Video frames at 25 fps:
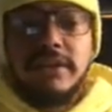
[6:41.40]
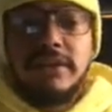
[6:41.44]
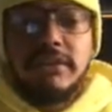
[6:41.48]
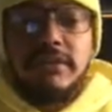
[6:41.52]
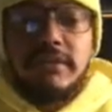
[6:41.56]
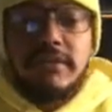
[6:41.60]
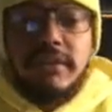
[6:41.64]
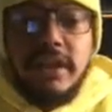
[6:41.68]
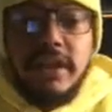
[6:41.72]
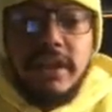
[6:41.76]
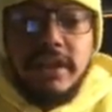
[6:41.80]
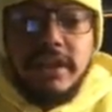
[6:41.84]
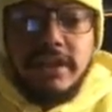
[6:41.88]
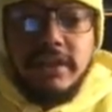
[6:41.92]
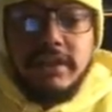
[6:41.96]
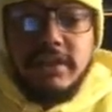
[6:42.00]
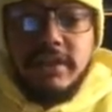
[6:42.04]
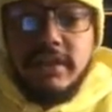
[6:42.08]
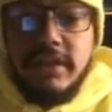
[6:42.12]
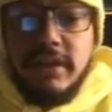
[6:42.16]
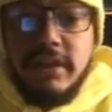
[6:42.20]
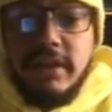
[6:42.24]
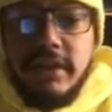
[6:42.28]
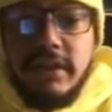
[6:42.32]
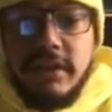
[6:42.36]
Jews, and
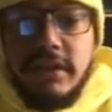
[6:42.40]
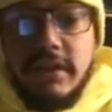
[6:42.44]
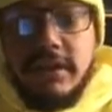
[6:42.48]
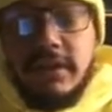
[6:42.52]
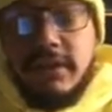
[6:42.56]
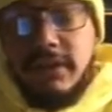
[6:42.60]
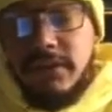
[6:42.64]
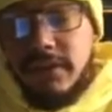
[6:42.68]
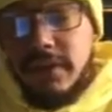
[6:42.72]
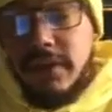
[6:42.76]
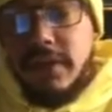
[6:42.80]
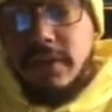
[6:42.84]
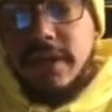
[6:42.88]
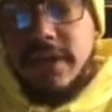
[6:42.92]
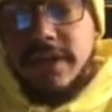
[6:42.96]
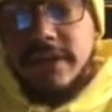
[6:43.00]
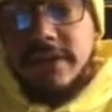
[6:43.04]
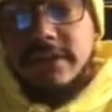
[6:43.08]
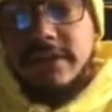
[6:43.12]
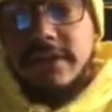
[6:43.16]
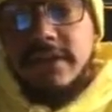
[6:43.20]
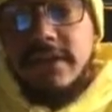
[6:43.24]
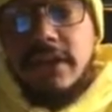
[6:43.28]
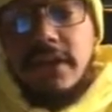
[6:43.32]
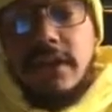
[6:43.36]
Asians, you know, the
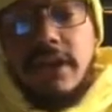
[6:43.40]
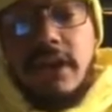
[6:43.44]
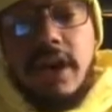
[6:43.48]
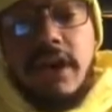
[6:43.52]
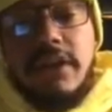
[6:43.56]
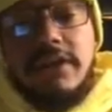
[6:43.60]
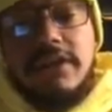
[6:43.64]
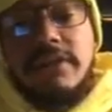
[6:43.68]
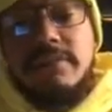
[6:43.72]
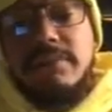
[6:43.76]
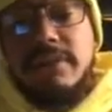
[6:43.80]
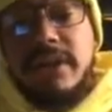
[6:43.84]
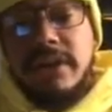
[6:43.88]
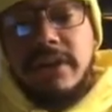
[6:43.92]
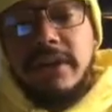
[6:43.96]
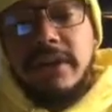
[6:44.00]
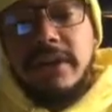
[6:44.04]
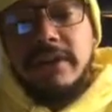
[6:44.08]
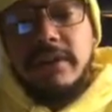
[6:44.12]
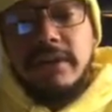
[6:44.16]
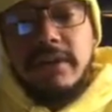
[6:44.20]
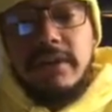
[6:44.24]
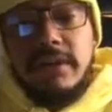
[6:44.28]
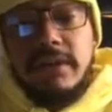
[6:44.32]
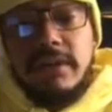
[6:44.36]
Eurasians, are
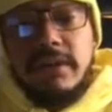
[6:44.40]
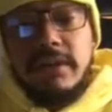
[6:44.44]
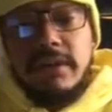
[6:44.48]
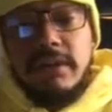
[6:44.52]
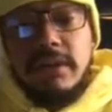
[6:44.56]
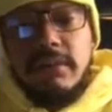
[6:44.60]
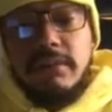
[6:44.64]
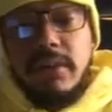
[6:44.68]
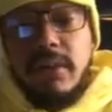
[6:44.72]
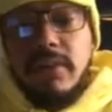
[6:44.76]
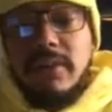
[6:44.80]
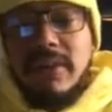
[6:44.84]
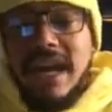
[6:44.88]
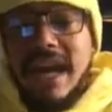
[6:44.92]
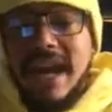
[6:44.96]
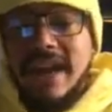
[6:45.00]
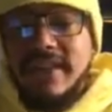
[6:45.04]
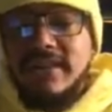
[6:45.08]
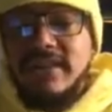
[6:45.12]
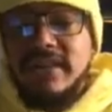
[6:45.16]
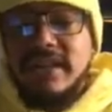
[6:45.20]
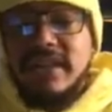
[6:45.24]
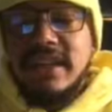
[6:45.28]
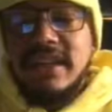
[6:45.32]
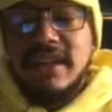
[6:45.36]
superior, but we
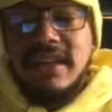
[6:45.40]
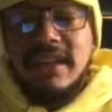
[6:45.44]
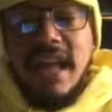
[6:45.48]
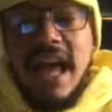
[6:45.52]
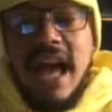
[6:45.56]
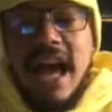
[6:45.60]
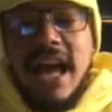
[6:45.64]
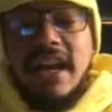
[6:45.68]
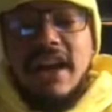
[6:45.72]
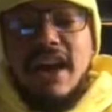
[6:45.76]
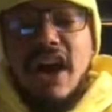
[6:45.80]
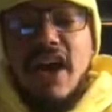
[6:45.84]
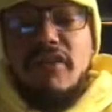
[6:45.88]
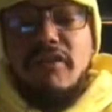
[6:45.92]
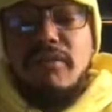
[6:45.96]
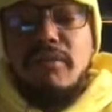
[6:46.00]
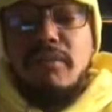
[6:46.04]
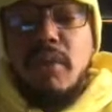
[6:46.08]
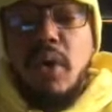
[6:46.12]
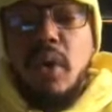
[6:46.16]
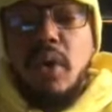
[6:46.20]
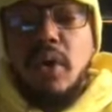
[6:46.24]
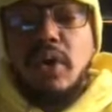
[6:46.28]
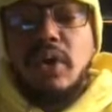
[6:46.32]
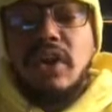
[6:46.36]
have seen a lack of
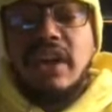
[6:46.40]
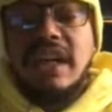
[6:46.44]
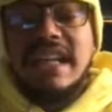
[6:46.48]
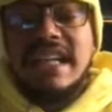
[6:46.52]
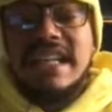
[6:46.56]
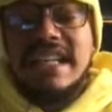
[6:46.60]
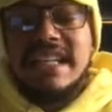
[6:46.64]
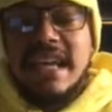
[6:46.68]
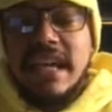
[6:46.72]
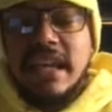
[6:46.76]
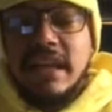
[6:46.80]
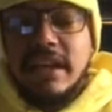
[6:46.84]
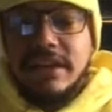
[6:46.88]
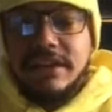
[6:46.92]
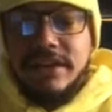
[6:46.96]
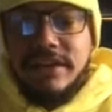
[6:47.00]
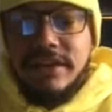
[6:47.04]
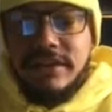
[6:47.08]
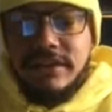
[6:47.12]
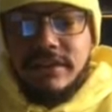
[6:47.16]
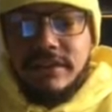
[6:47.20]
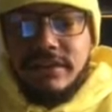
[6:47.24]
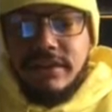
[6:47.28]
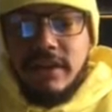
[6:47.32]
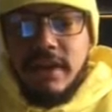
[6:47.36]
moral
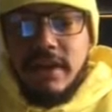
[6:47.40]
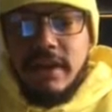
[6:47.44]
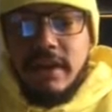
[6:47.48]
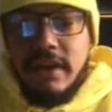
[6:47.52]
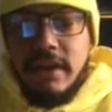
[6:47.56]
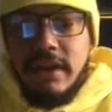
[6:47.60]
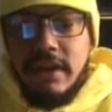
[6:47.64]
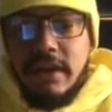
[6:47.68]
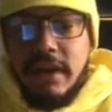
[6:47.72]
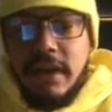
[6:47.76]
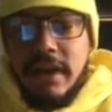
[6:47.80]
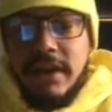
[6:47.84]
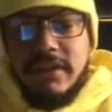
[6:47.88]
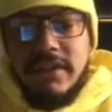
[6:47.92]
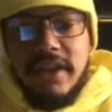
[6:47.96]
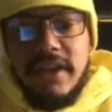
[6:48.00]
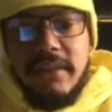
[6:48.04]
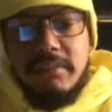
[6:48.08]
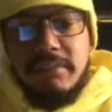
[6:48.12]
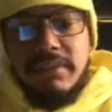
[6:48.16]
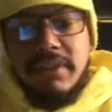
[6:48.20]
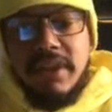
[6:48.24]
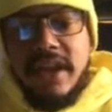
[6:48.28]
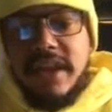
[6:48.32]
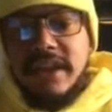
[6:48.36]
intelligence and
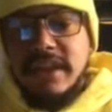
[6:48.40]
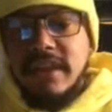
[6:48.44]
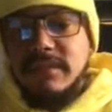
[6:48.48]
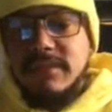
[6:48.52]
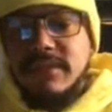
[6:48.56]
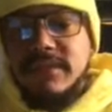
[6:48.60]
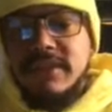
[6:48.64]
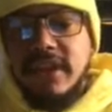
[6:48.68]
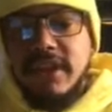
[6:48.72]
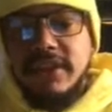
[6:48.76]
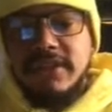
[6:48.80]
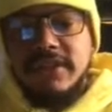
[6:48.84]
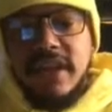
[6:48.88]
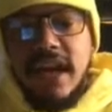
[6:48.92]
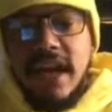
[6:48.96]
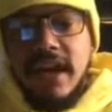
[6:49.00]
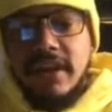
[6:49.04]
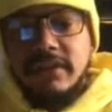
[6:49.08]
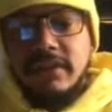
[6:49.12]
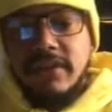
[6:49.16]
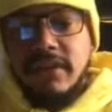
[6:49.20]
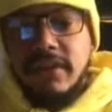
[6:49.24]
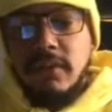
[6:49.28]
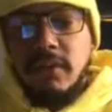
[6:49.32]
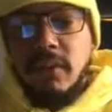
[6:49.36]
them playing themselves
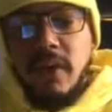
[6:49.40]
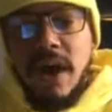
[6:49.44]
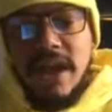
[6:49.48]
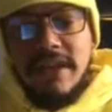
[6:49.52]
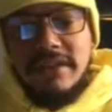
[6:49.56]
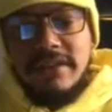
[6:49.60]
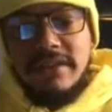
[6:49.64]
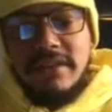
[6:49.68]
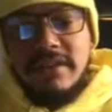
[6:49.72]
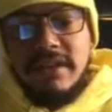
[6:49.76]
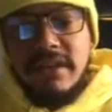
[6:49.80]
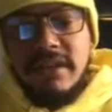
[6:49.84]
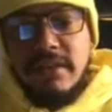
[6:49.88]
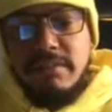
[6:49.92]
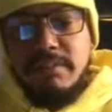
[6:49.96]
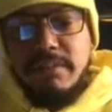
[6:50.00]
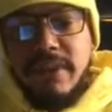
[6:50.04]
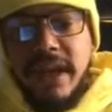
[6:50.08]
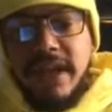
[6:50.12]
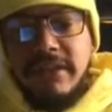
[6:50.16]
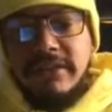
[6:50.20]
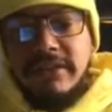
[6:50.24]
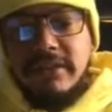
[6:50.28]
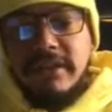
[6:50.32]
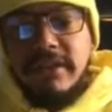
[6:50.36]
out to the wisest and the
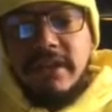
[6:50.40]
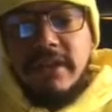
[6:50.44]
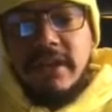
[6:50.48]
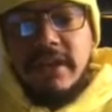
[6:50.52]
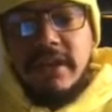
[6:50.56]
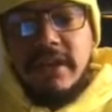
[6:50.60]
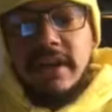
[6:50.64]
best